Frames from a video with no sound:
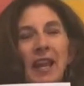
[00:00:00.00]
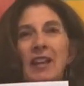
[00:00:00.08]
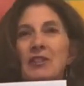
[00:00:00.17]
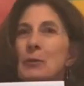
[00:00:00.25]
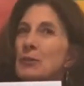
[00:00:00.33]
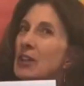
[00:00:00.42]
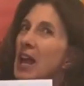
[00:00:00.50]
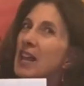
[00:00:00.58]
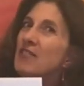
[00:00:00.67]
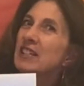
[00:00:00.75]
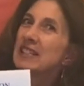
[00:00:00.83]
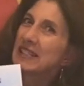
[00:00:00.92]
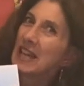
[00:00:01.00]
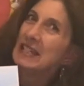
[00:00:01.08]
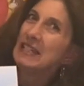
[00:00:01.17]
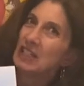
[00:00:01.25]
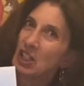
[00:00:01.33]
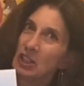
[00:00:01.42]
So it's kind of
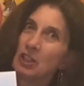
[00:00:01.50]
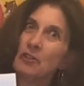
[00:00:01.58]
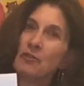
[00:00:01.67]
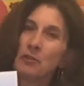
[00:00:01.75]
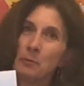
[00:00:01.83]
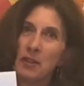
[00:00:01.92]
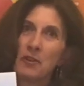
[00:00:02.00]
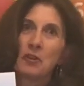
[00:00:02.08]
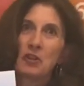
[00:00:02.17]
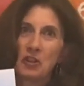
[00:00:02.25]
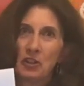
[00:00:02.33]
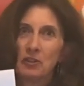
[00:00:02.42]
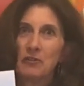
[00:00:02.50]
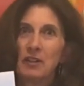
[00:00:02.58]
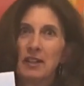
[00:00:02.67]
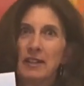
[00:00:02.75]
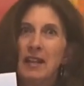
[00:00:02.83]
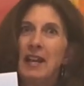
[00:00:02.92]
exciting to learn from other
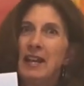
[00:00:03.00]
children.